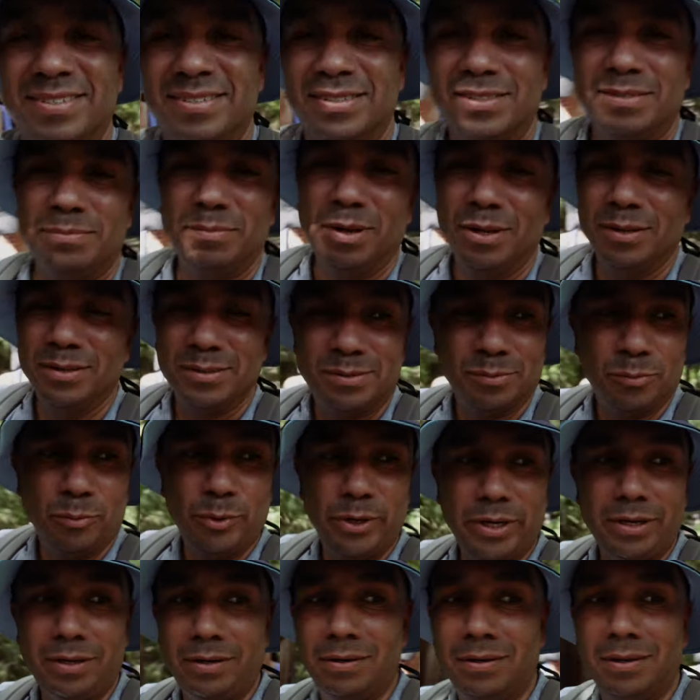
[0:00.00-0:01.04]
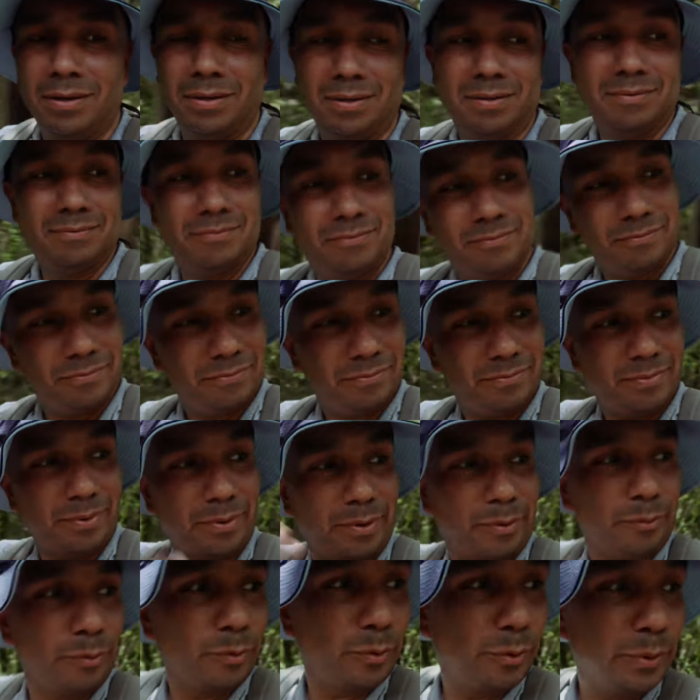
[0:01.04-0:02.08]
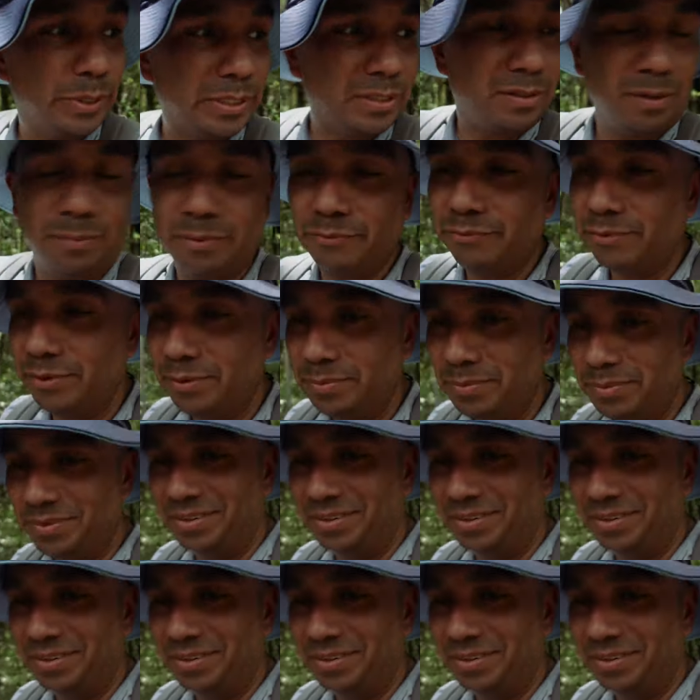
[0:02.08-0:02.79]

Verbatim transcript: smelling some weed. I don't know where it's coming from.